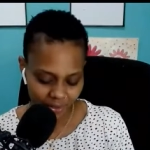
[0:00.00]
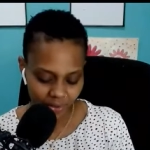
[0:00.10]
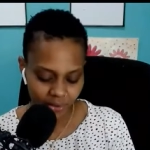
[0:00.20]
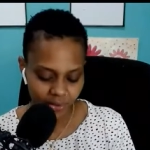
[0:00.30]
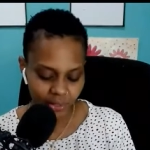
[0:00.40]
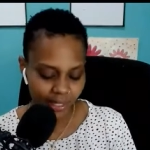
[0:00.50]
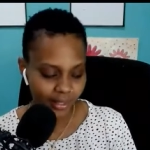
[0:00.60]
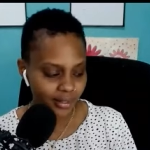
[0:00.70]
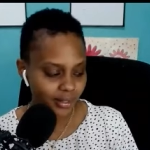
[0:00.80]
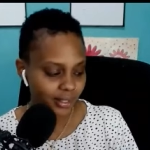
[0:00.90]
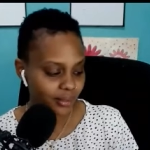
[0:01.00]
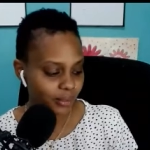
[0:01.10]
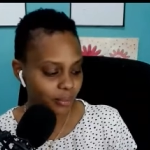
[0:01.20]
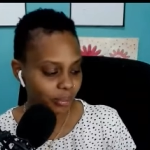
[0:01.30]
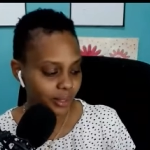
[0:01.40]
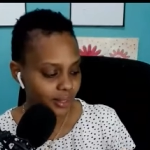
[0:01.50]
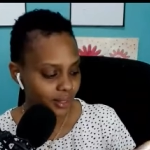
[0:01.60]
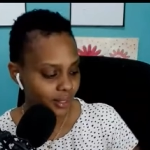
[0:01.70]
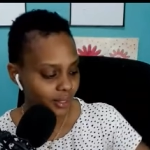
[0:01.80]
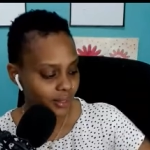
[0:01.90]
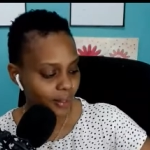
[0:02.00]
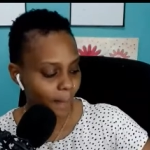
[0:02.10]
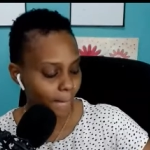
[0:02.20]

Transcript: Oh, you like seeing me, Petal?